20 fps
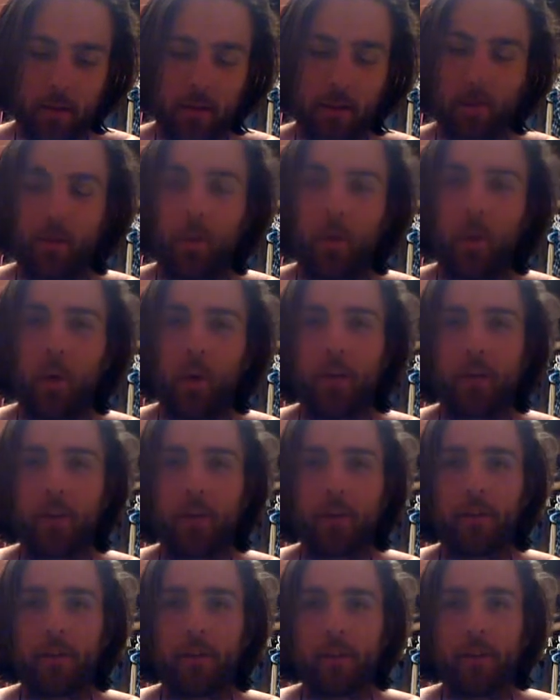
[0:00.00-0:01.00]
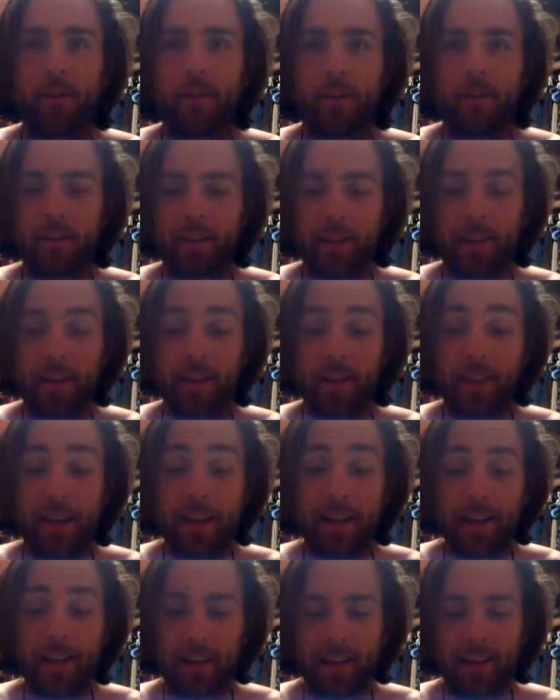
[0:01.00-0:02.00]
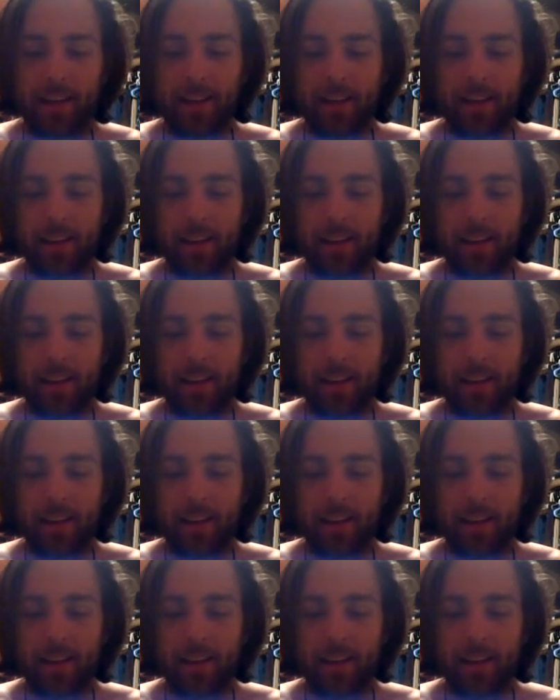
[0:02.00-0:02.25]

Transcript: It's wonderful. It's enlightening.